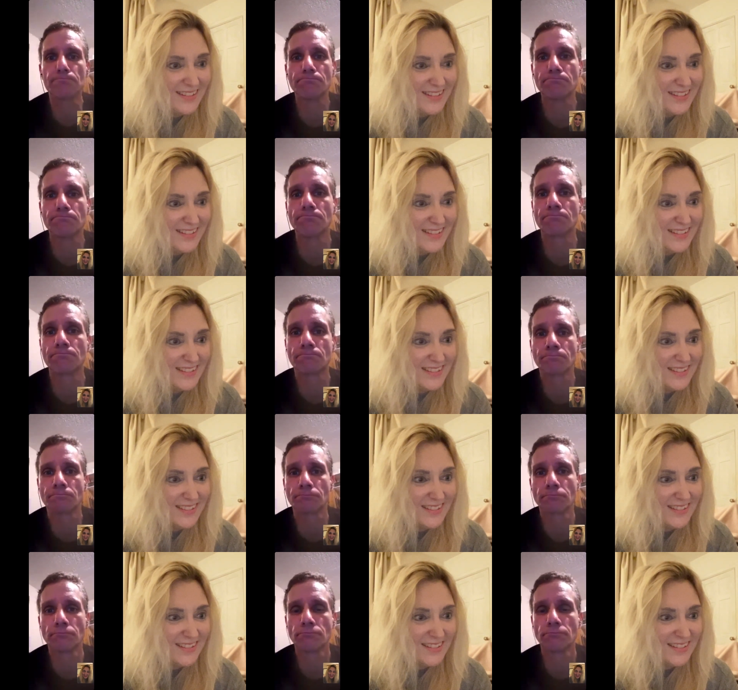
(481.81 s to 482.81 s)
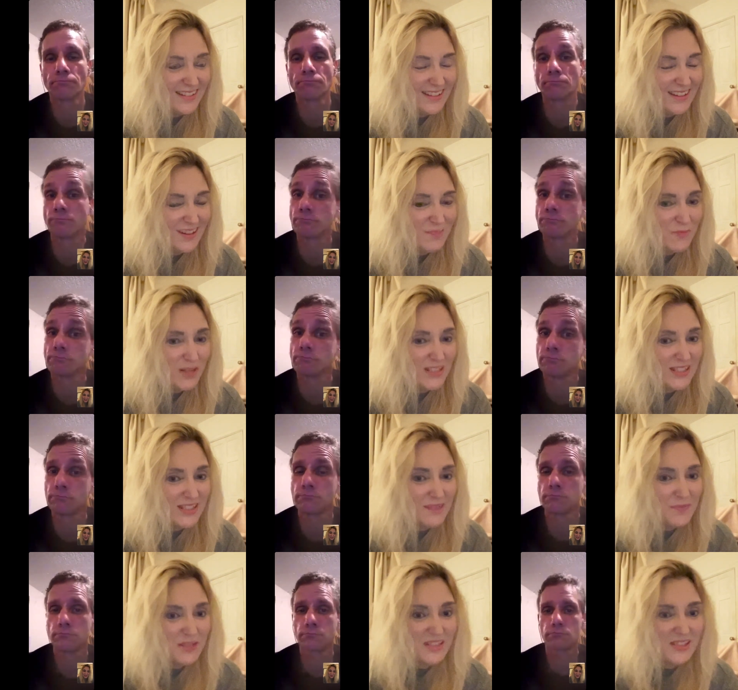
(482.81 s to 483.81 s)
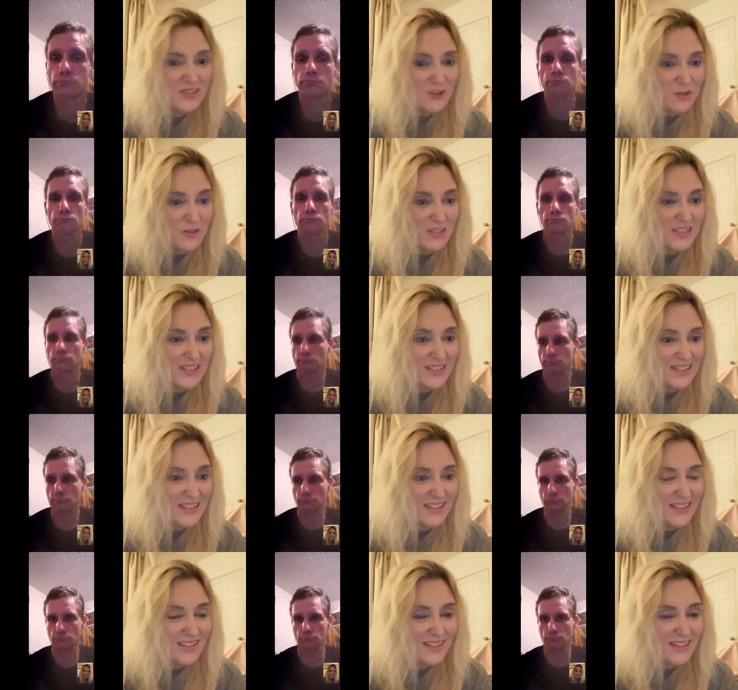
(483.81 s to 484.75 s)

Speaker 1: Yeah. And my stomach's knotted.